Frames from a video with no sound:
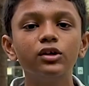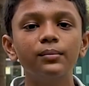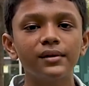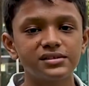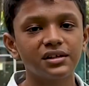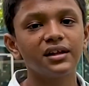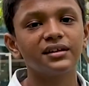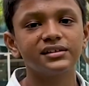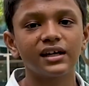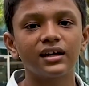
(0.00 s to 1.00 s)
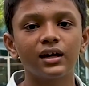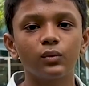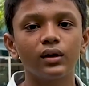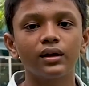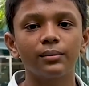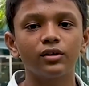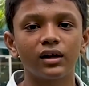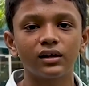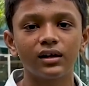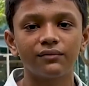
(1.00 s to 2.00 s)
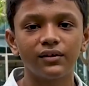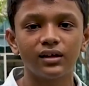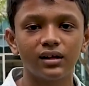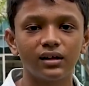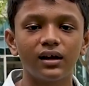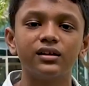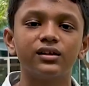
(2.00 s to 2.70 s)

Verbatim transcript: to measure that the satellite went about 100 feet in air.